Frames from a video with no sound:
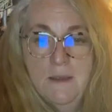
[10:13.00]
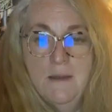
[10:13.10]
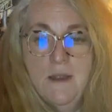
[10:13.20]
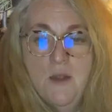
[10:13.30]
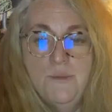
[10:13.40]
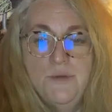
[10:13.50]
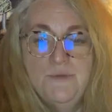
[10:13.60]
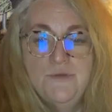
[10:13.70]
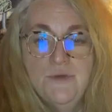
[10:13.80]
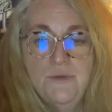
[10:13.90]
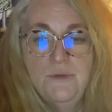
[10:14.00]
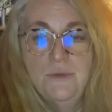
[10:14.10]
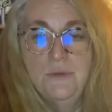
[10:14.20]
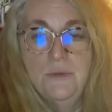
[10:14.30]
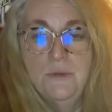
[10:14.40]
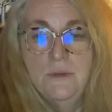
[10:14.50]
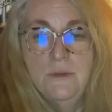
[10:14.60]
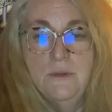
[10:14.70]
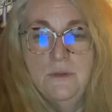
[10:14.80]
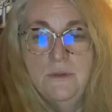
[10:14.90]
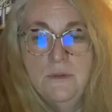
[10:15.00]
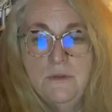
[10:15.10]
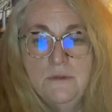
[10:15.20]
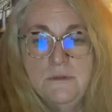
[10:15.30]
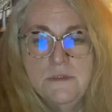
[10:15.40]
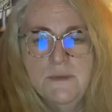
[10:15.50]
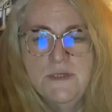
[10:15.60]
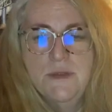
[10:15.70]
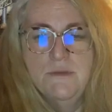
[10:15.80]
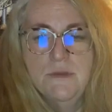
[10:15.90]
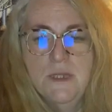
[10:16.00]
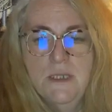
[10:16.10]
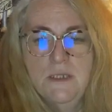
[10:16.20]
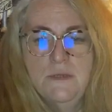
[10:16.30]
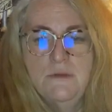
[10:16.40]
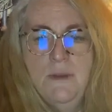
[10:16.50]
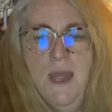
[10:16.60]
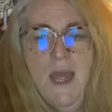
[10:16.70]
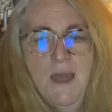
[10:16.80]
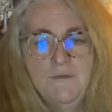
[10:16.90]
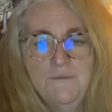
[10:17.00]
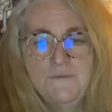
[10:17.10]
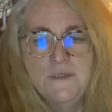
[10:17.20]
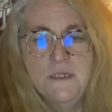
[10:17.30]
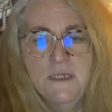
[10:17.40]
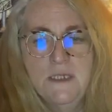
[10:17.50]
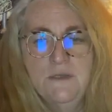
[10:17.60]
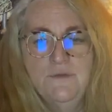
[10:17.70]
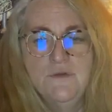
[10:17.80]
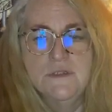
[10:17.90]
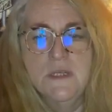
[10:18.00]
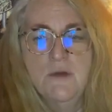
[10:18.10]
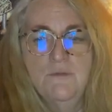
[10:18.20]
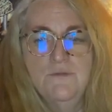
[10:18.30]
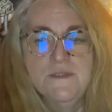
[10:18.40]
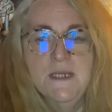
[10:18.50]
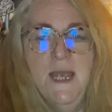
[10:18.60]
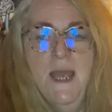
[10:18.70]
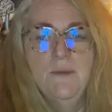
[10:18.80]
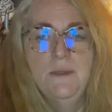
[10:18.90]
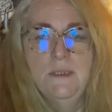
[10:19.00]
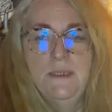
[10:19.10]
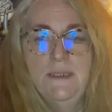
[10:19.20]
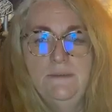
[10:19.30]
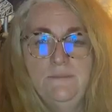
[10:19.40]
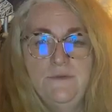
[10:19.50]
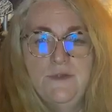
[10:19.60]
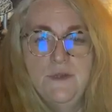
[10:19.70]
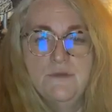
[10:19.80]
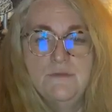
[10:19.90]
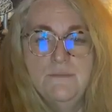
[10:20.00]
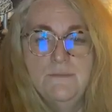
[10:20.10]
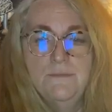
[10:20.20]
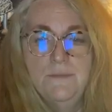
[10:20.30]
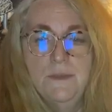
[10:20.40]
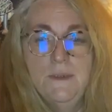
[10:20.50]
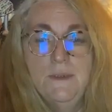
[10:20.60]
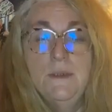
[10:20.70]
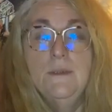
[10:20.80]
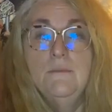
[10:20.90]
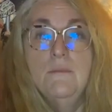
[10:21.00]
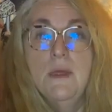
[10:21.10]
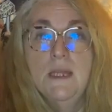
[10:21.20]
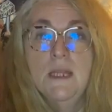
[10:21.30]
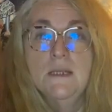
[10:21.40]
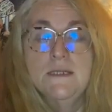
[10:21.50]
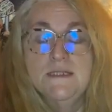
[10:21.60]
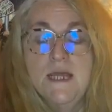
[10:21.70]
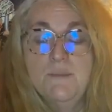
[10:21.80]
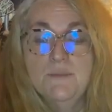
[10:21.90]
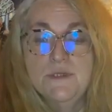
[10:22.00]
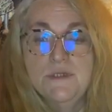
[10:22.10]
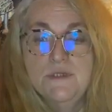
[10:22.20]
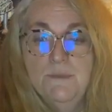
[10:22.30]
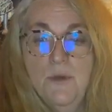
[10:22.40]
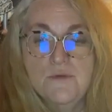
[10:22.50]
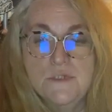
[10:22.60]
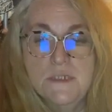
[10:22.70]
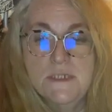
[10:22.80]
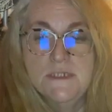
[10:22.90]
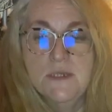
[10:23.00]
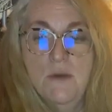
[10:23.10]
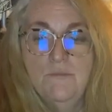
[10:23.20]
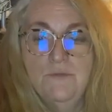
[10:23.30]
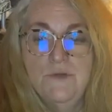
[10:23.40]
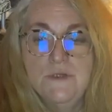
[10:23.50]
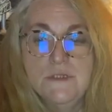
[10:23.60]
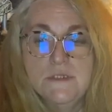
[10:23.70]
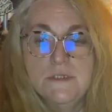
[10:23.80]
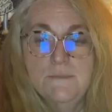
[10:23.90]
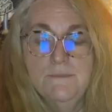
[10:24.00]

I hope you do, so I don't think you have to think of yourself as cowardly, do you? Making an attempt to bolster his confidence.